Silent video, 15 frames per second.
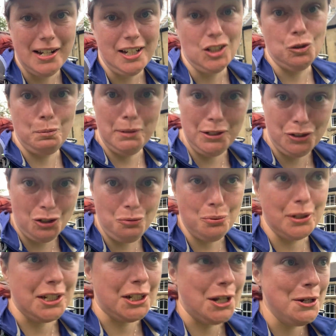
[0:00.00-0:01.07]
It's been a tough
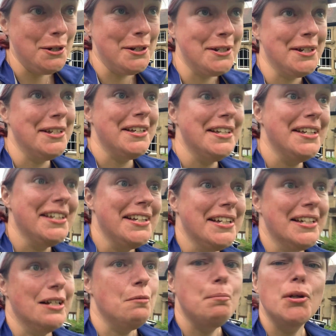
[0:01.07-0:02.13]
one, you know,
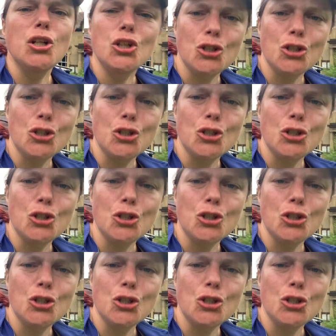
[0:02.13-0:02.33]
but a